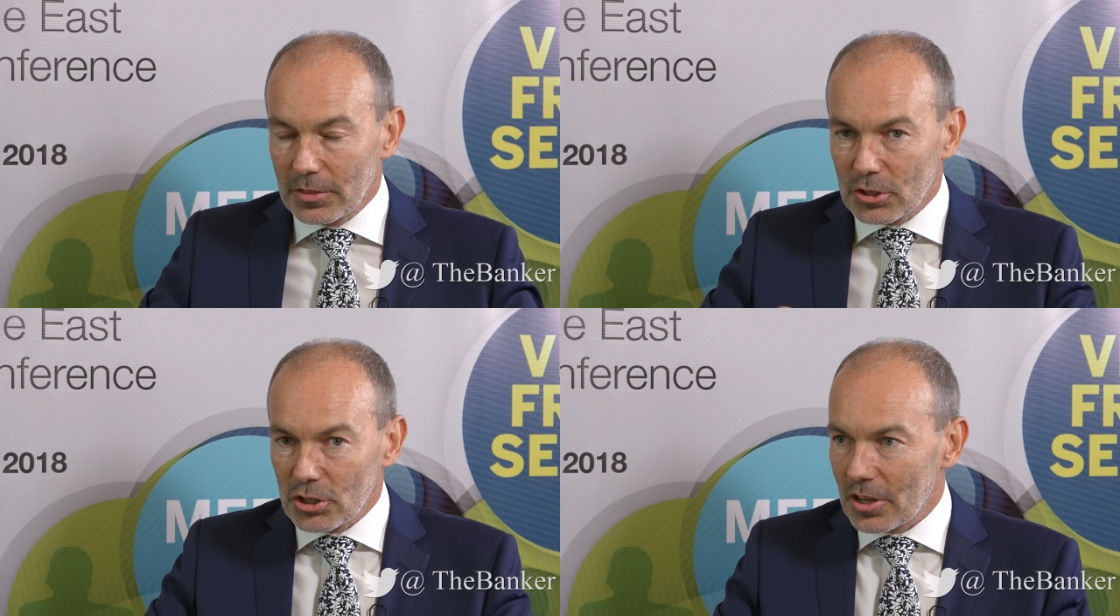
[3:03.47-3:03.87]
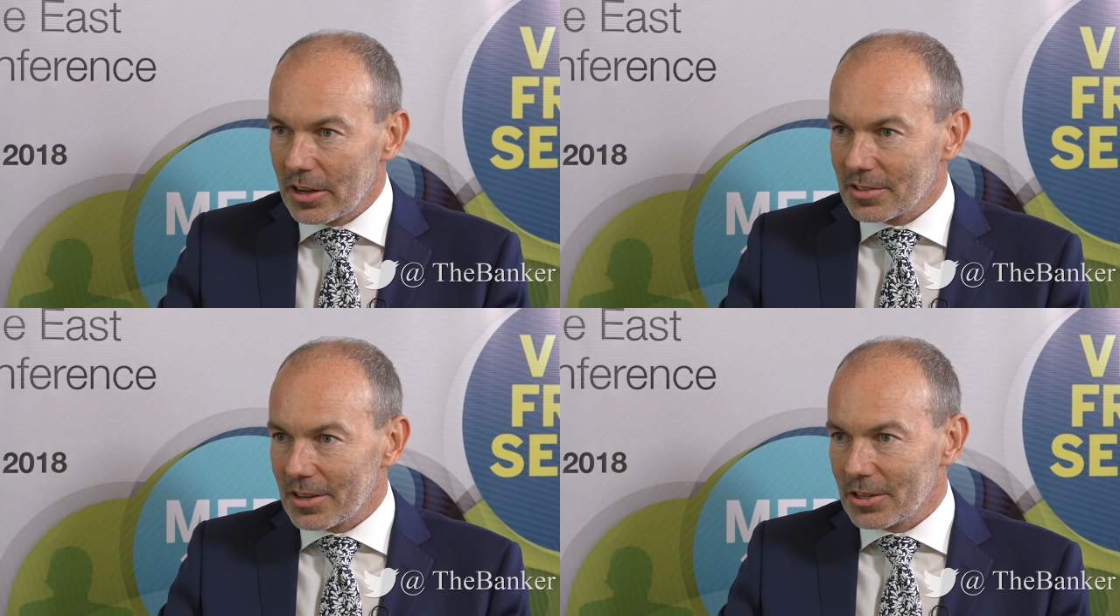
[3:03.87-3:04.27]

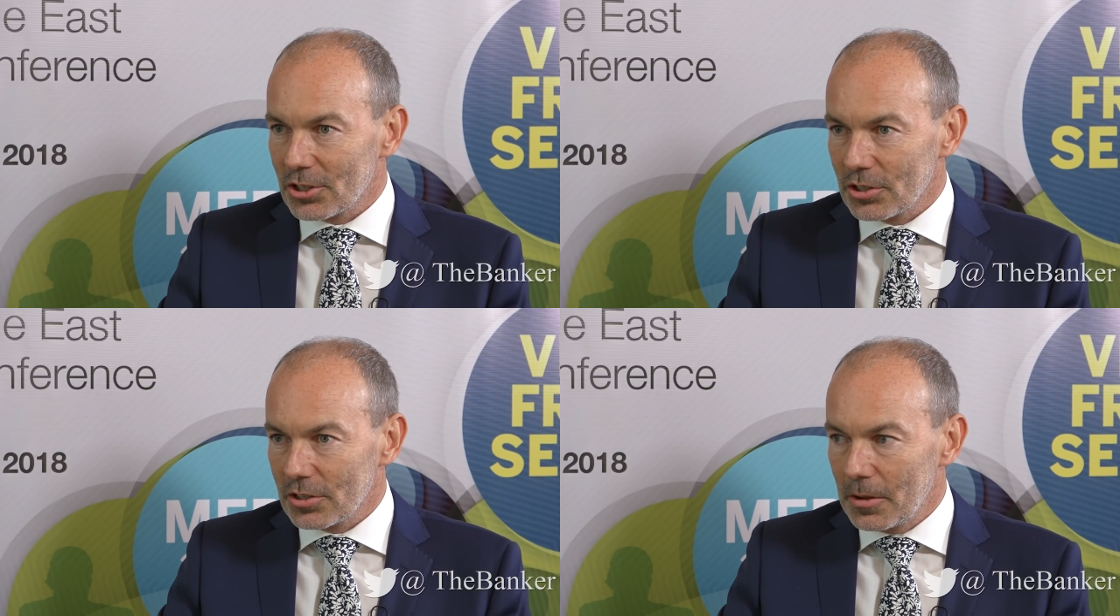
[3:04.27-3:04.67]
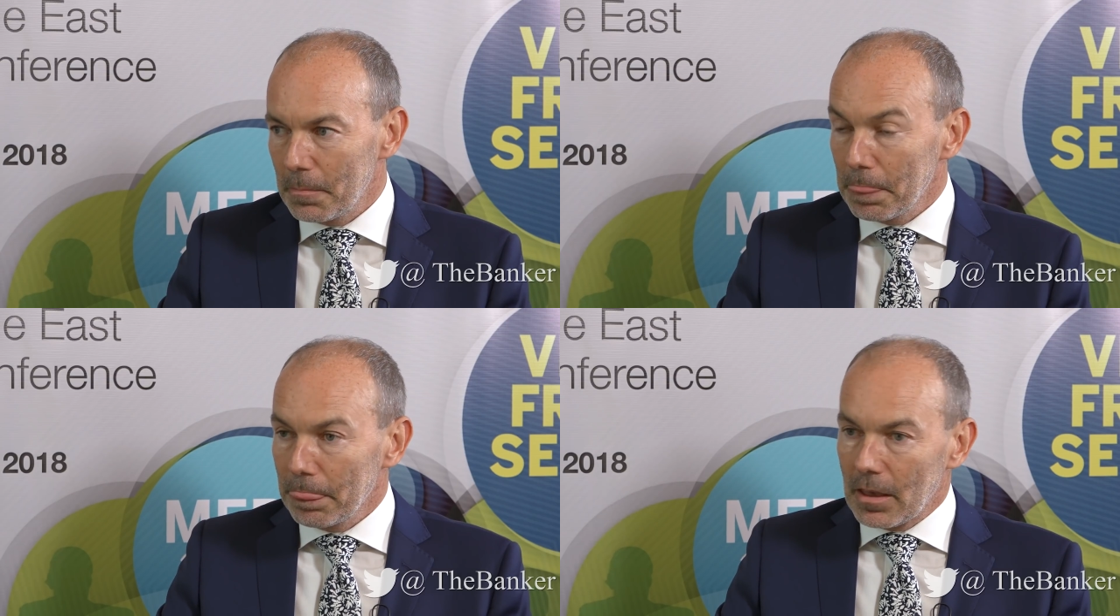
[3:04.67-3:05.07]
digitization,
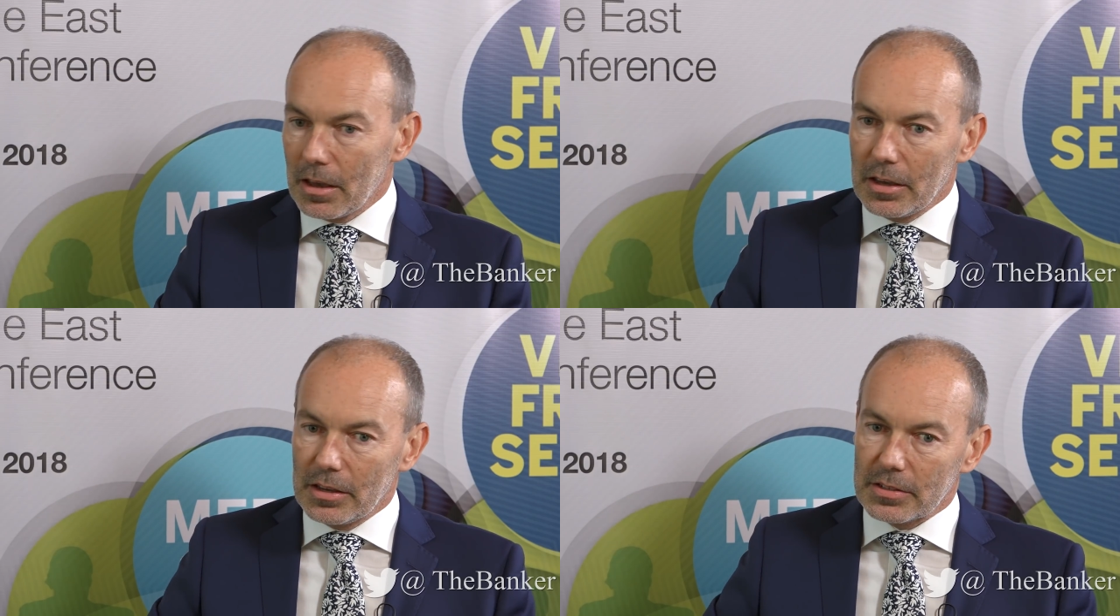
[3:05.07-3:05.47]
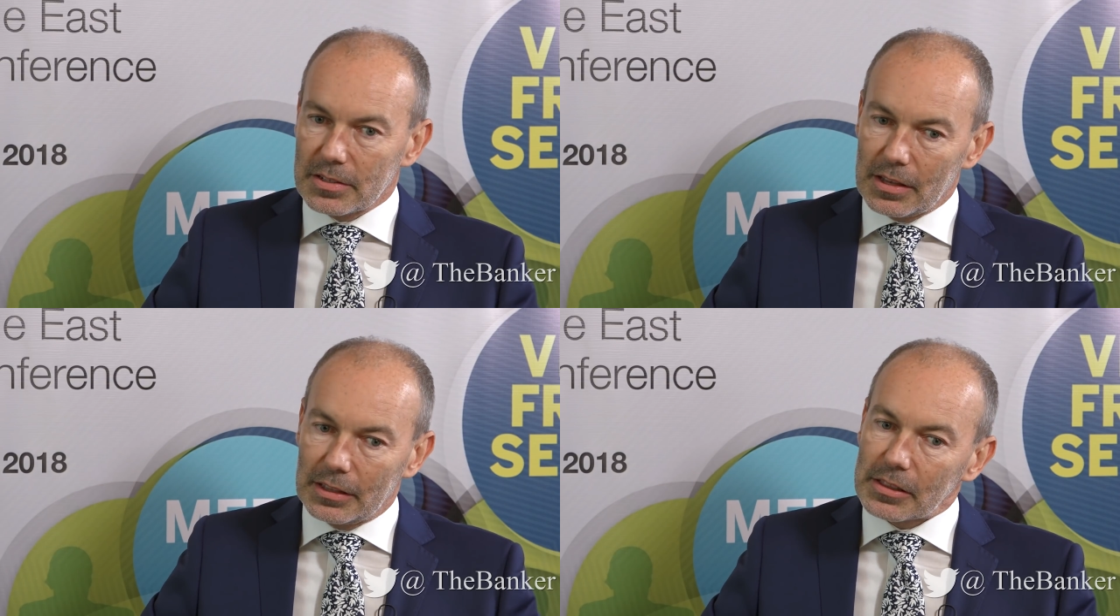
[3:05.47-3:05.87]

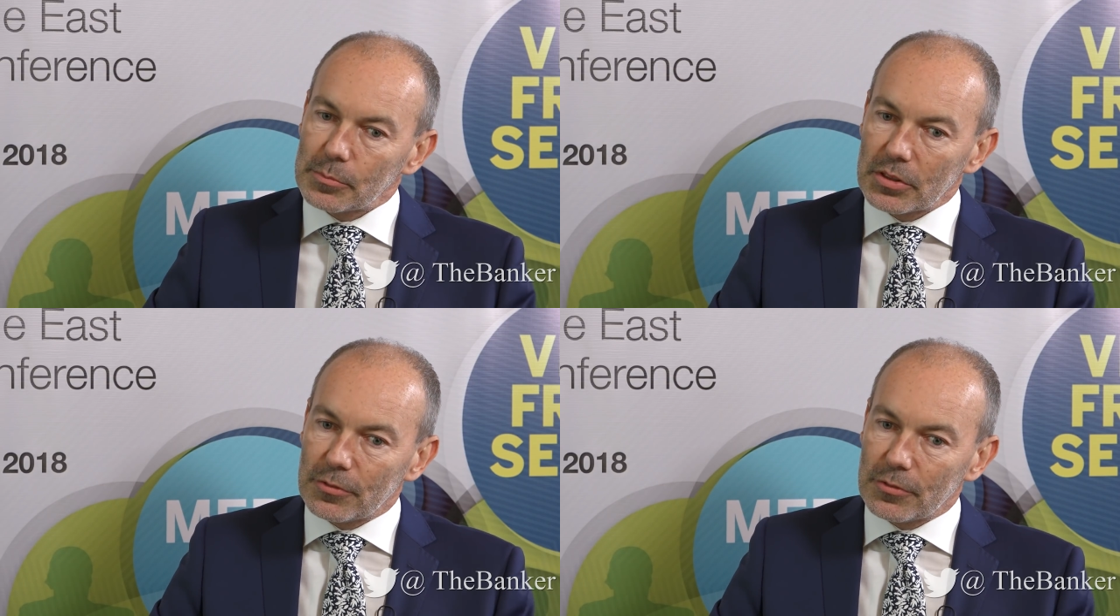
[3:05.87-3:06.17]
is a little bit